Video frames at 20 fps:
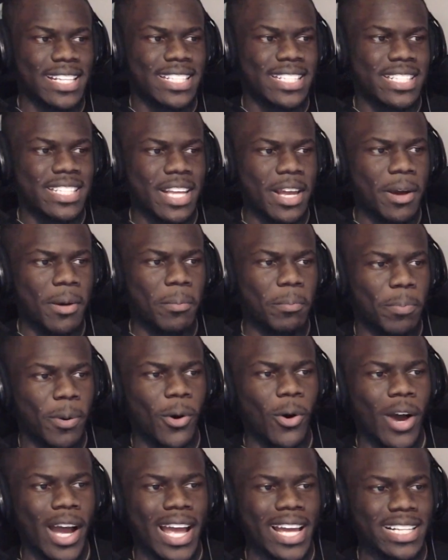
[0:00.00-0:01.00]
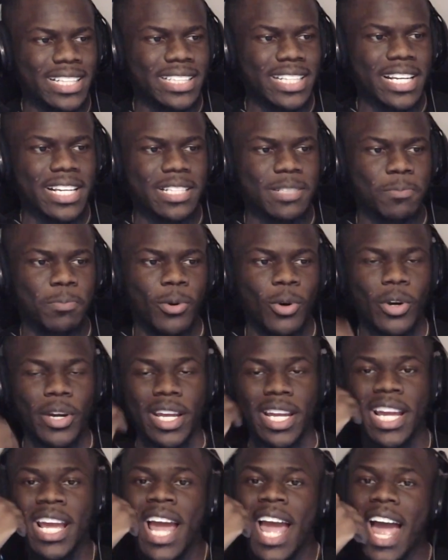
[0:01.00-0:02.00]
simple at this
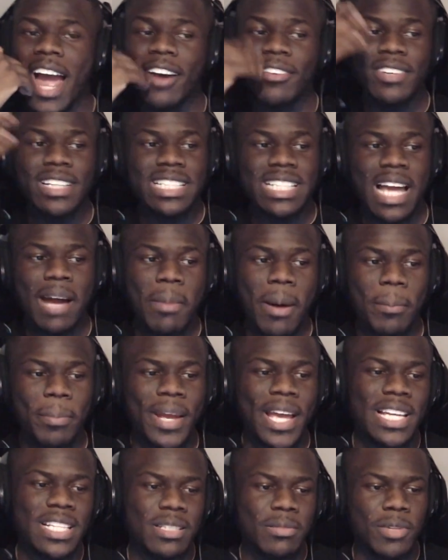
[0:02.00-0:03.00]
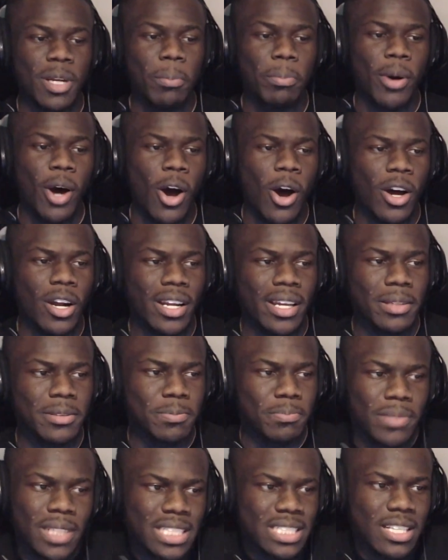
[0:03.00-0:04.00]
point. Every time I pass him the ball, they,
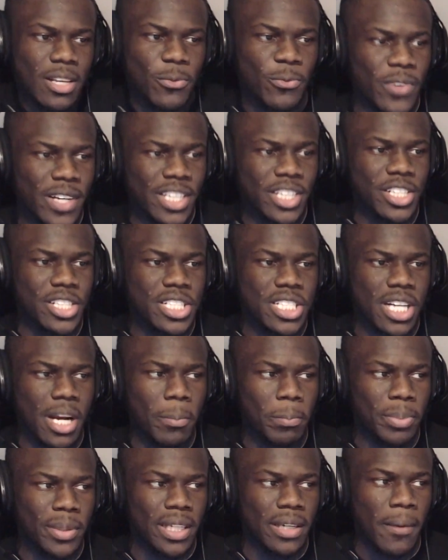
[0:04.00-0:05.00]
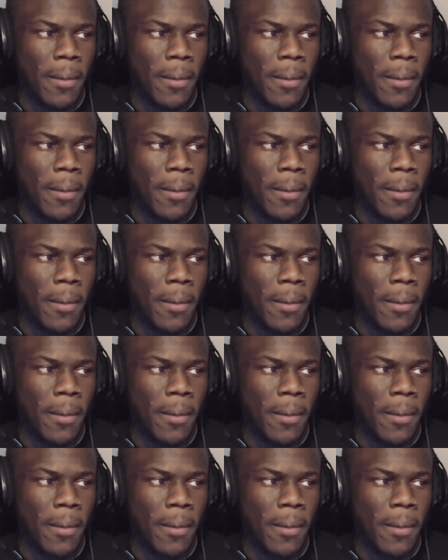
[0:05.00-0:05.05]
his defender jumping.